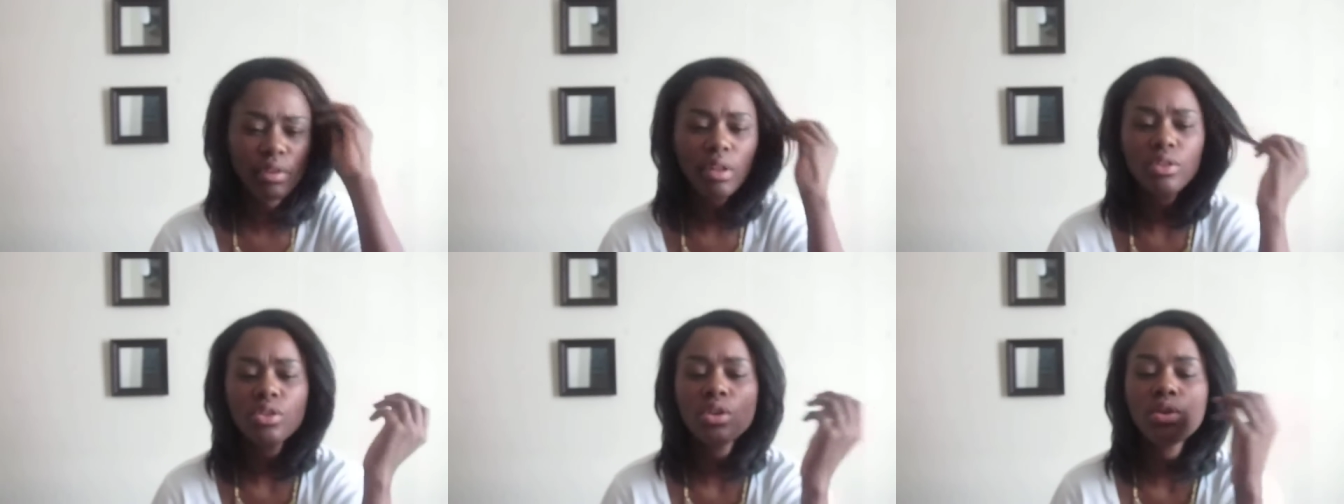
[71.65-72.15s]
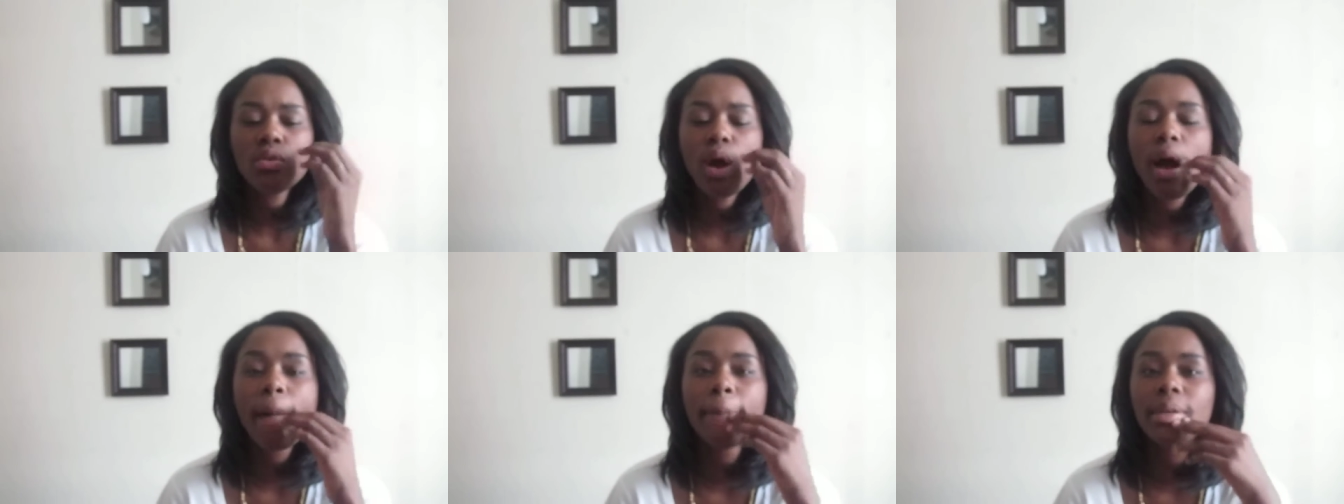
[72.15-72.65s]
So
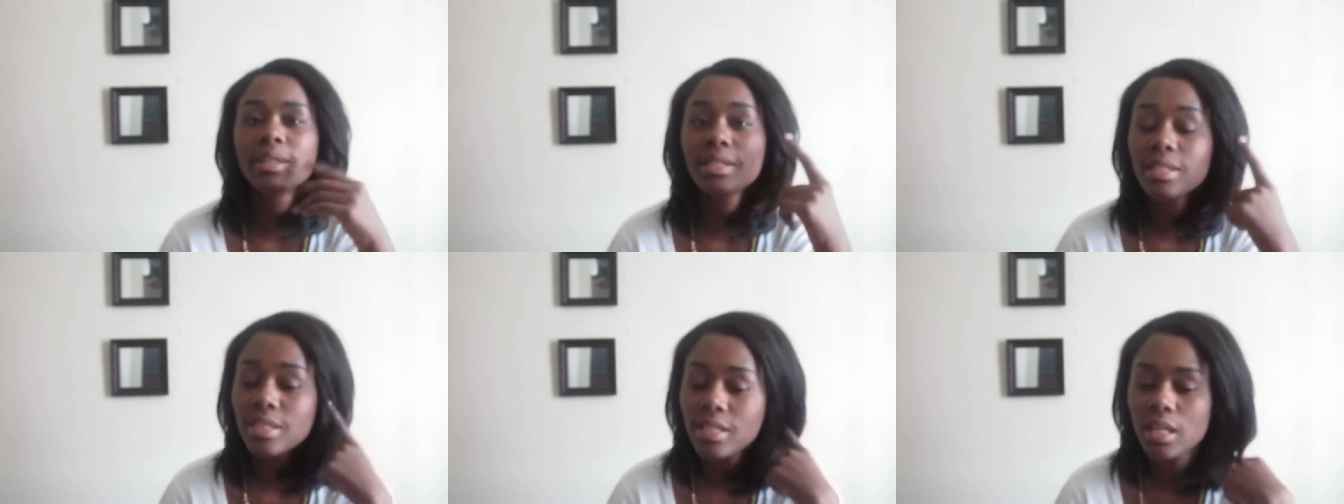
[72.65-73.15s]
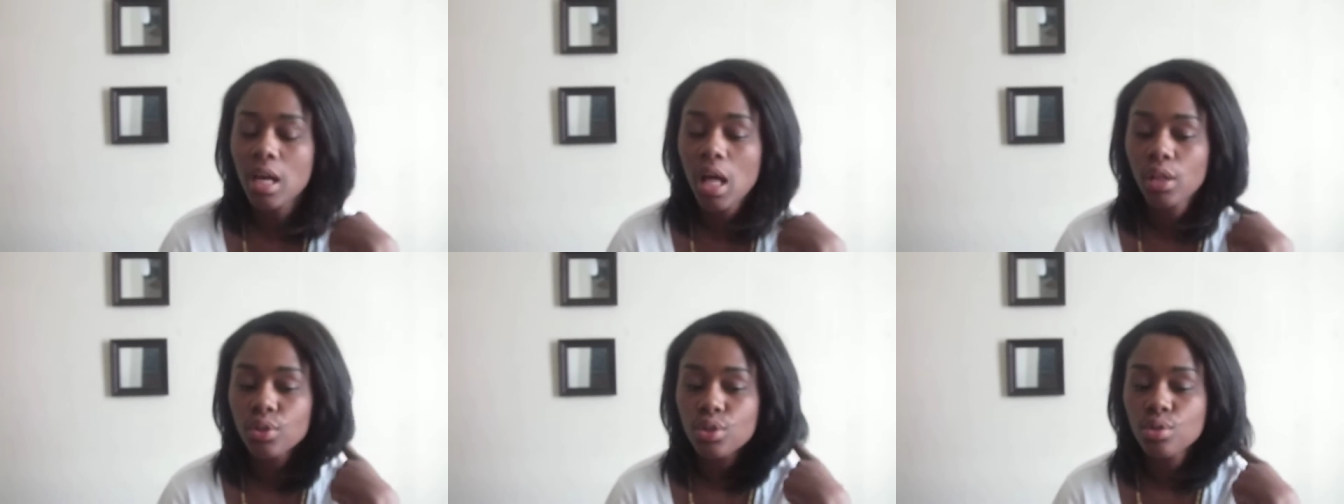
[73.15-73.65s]
um, this is in a
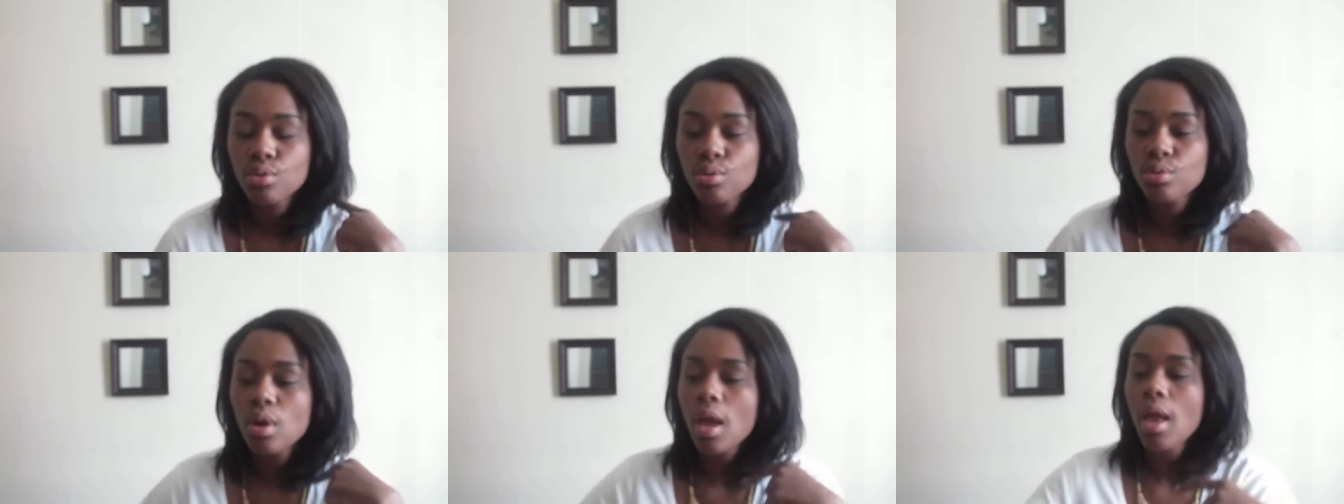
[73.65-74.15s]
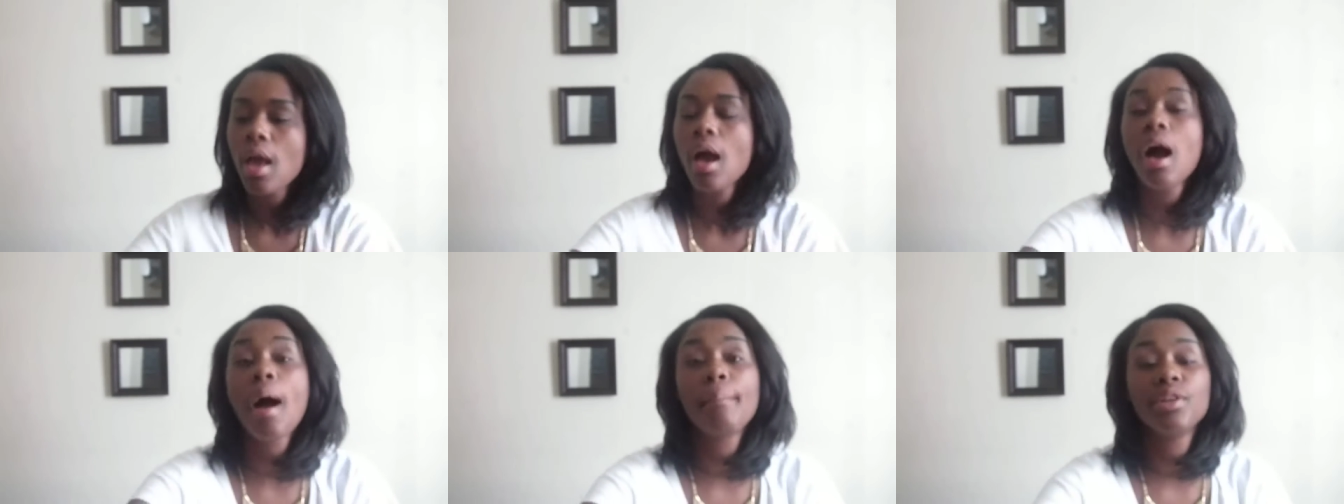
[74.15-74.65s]
color 2.
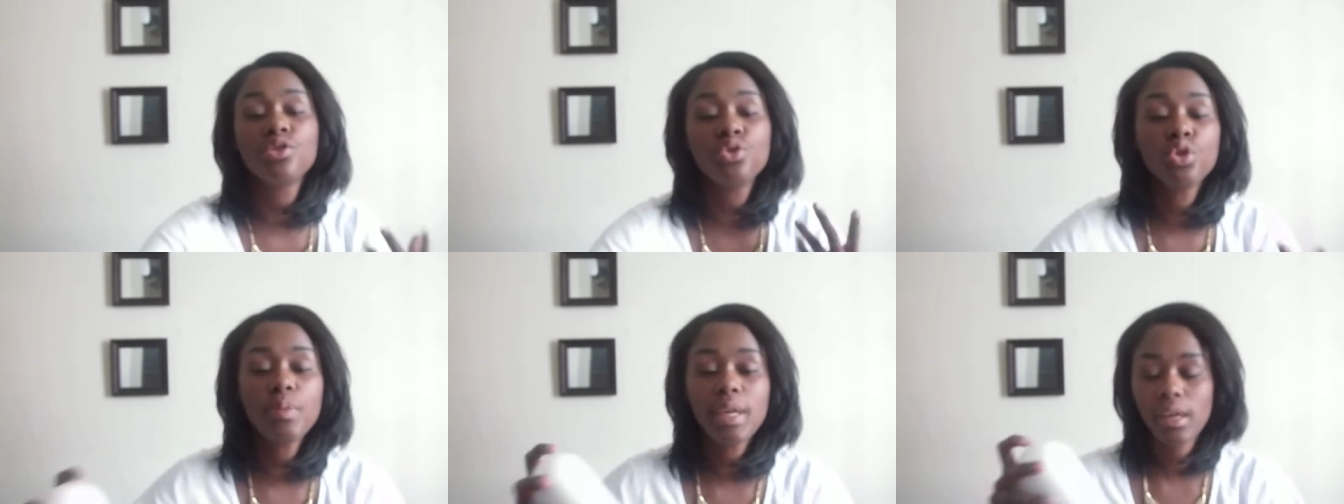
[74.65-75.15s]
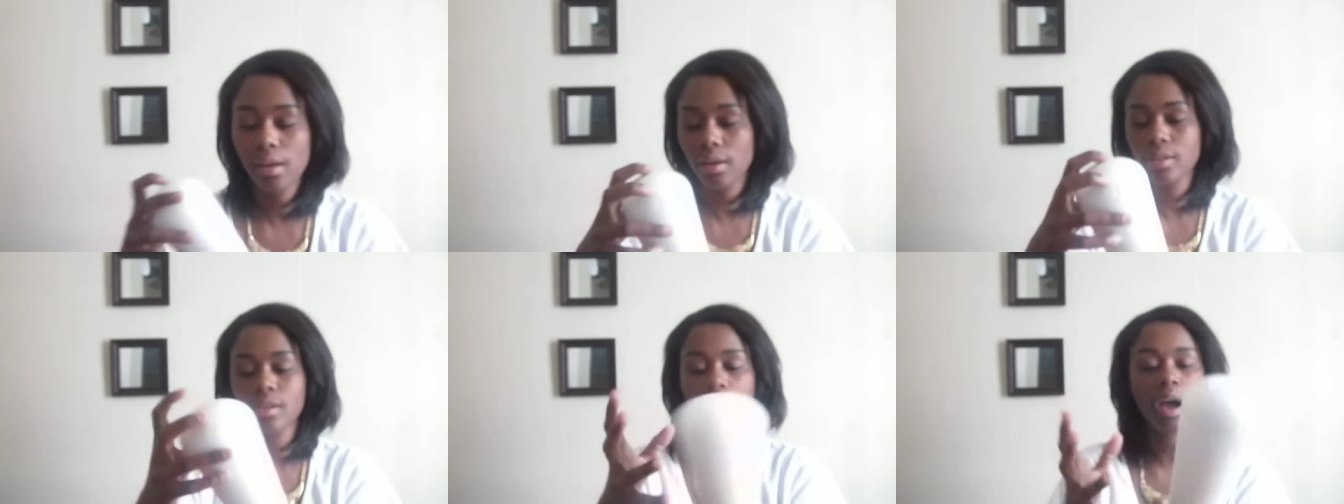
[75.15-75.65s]
Um, it's Duby hair
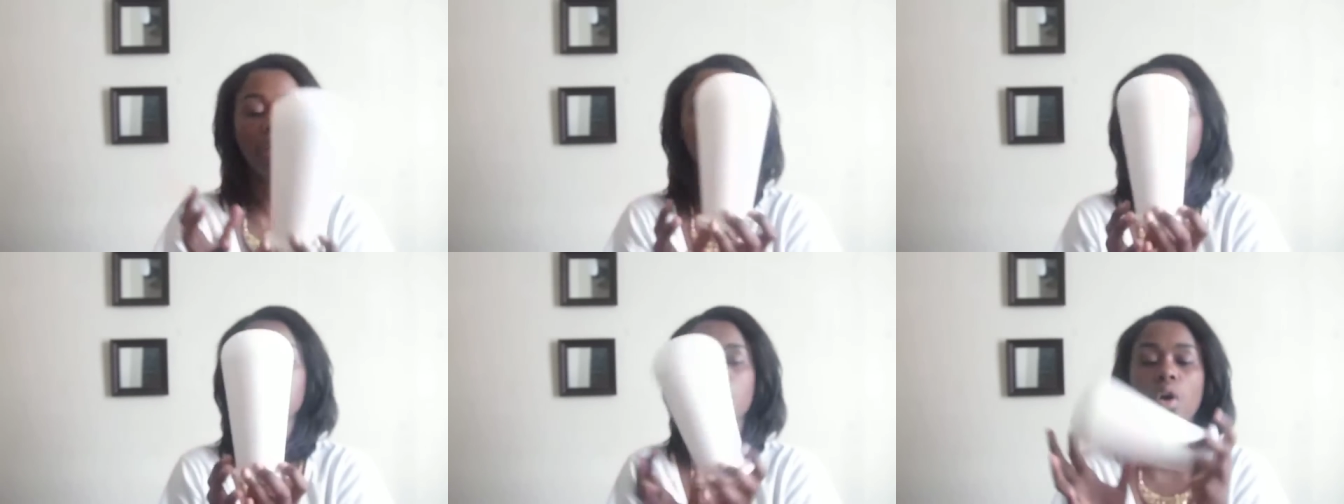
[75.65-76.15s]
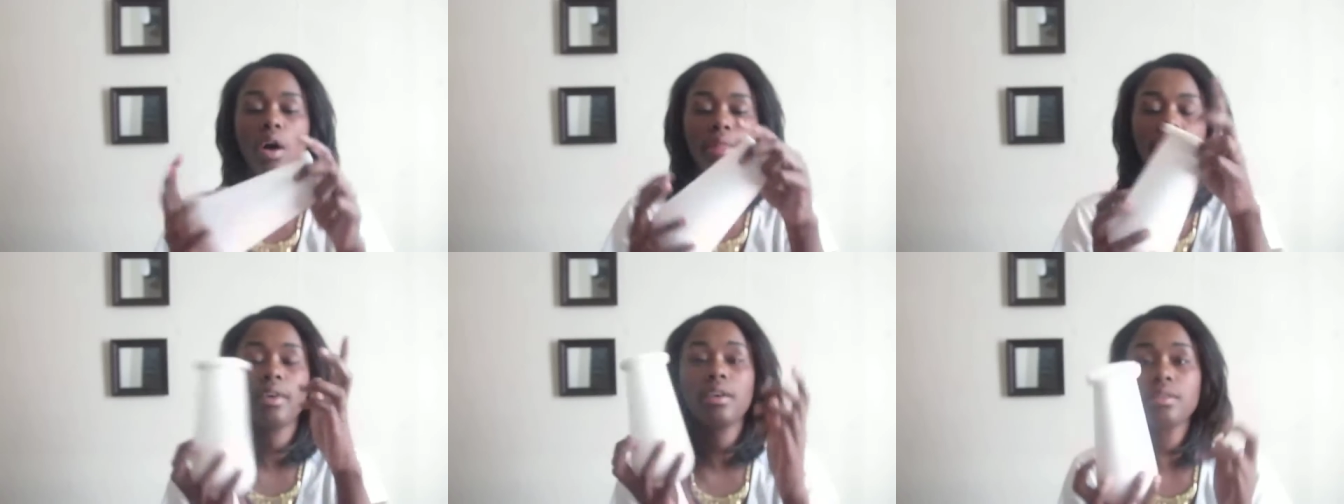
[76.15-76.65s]
because it comes
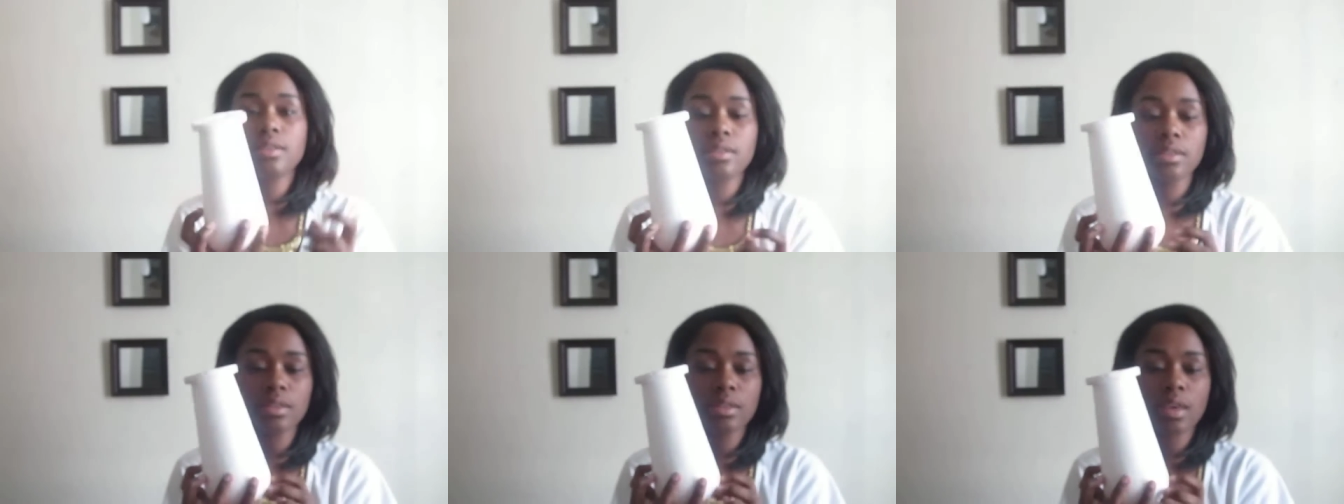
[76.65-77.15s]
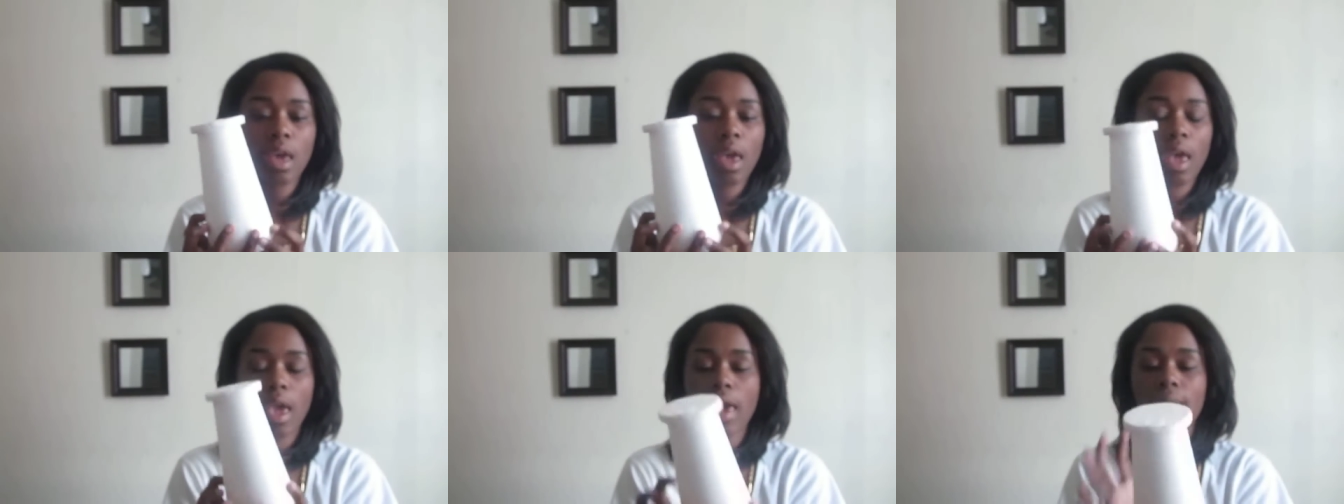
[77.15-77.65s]
on this
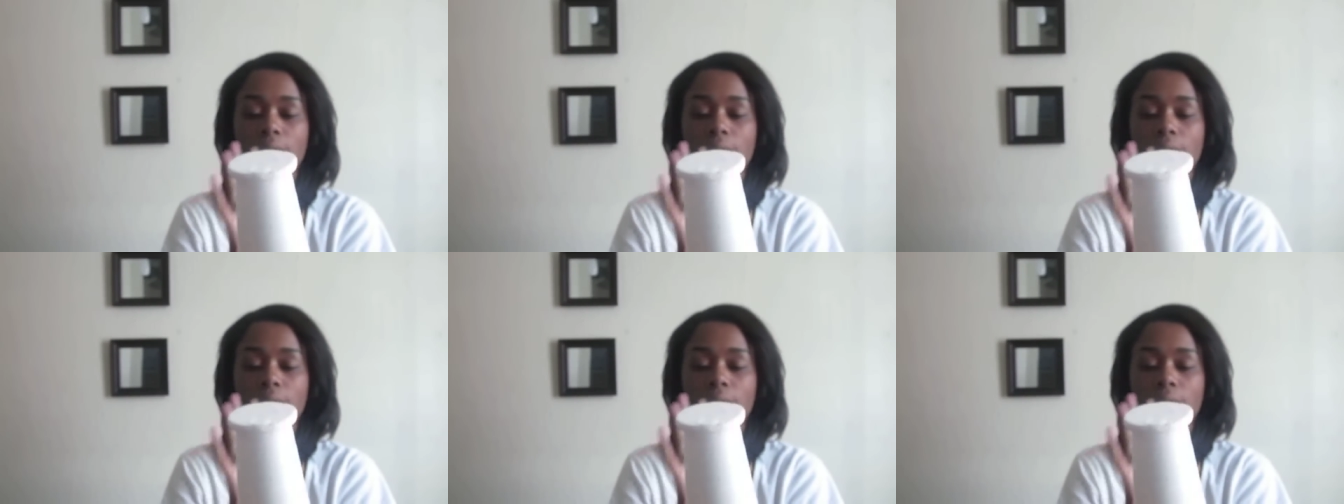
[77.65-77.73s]
and the